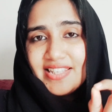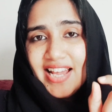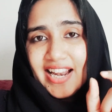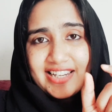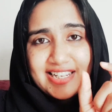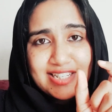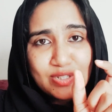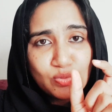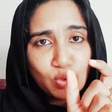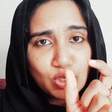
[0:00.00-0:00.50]

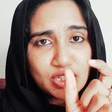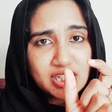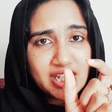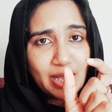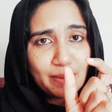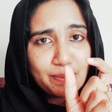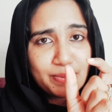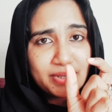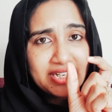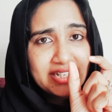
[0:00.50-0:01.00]
That is what's
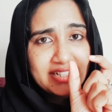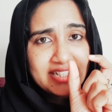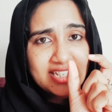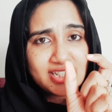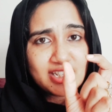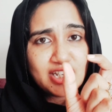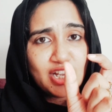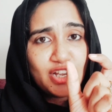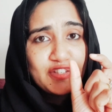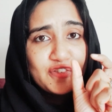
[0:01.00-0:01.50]
happening in the
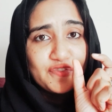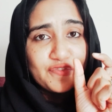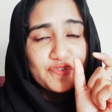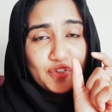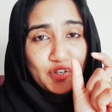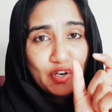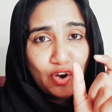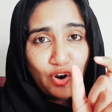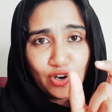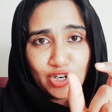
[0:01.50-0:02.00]
stage of
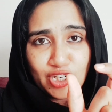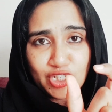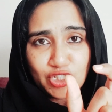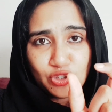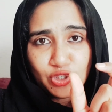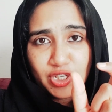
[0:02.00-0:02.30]
knowledge.